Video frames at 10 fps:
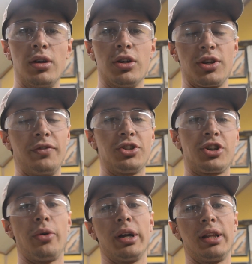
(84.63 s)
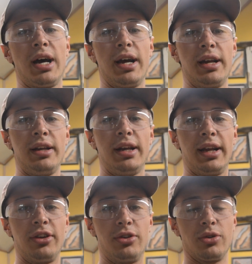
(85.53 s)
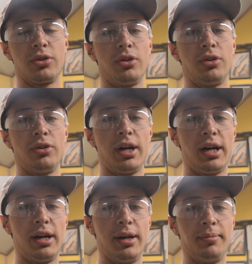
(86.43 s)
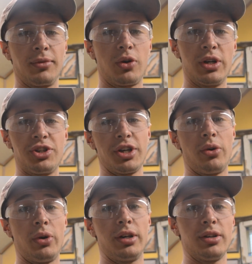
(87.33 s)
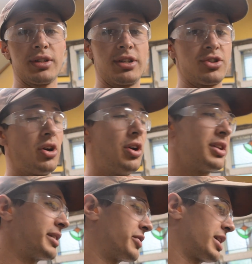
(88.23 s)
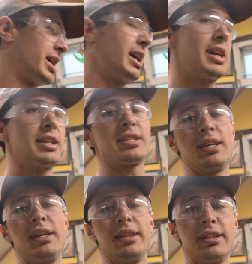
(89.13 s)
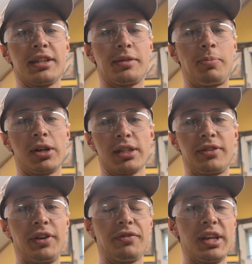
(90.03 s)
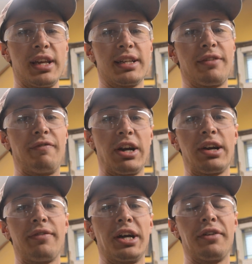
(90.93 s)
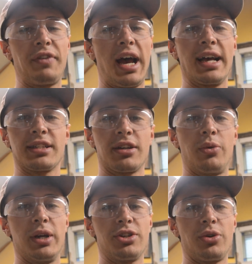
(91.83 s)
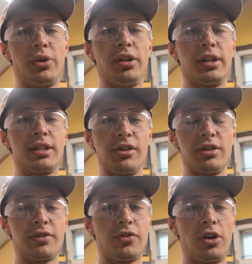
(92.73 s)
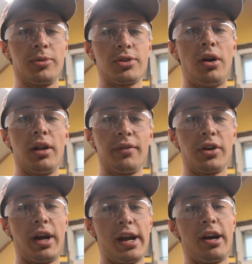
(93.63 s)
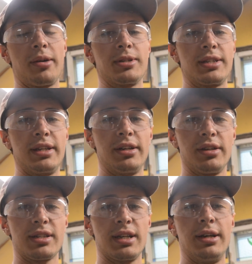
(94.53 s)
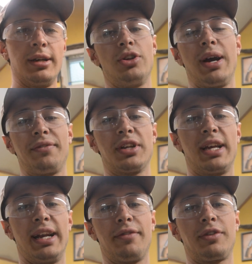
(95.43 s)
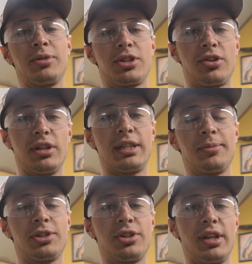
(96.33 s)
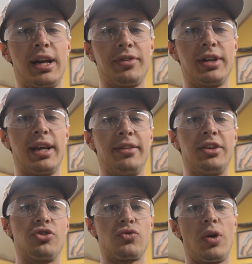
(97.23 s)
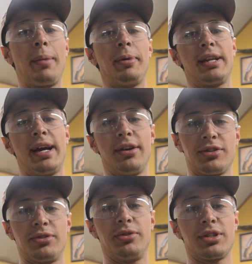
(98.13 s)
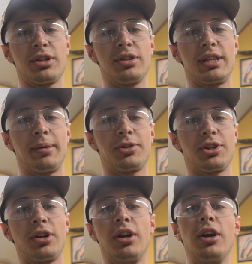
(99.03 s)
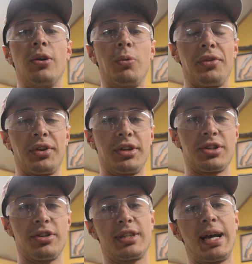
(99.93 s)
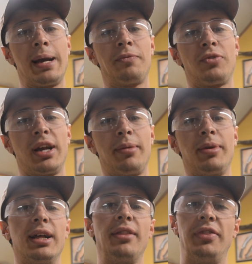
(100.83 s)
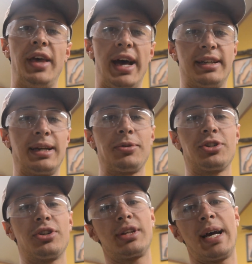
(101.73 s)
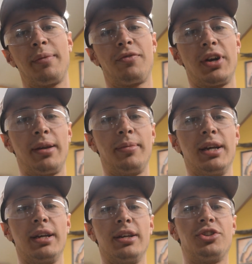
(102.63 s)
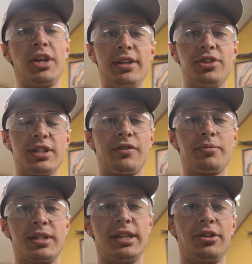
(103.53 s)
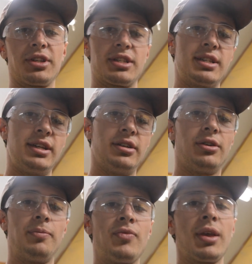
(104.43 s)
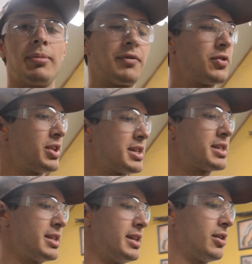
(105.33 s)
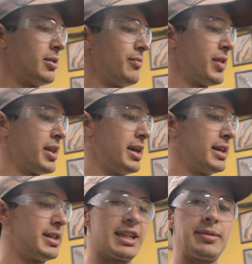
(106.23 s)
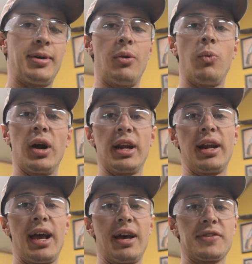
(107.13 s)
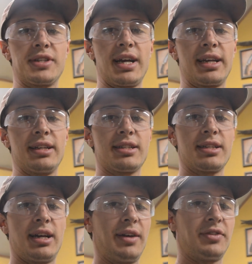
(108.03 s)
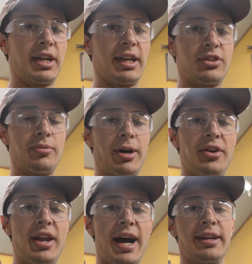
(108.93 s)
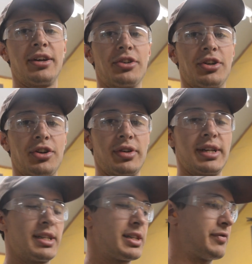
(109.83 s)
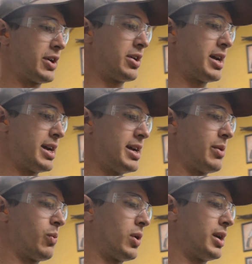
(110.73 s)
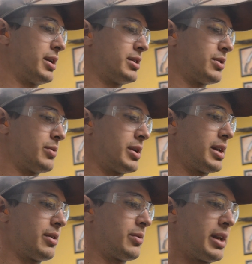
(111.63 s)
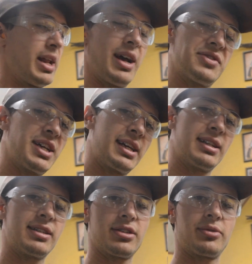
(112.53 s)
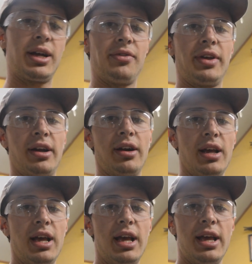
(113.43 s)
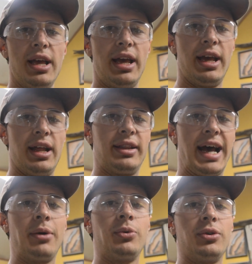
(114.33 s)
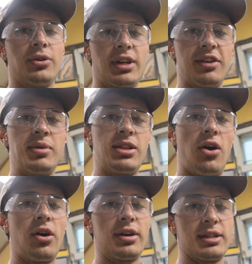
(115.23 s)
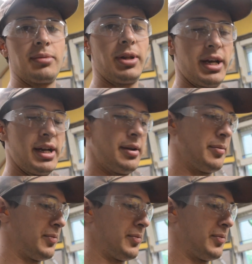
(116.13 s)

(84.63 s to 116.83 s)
So if you just go online and Google quenching oils, there's all different kinds. This is Parks 50. It's a very, very fast quench oil. It's used for almost all of your high carbon steels. You have to get it from its current temperature in the oven and then drop it down to a certain temperature within a certain time frame. That temperature and time frame changes from steel to steel, but for this steel it takes about 1.5 seconds. I have to get it to about 900 degrees Fahrenheit in 1 to 1.5 seconds around there, and that will give me the hardened blade.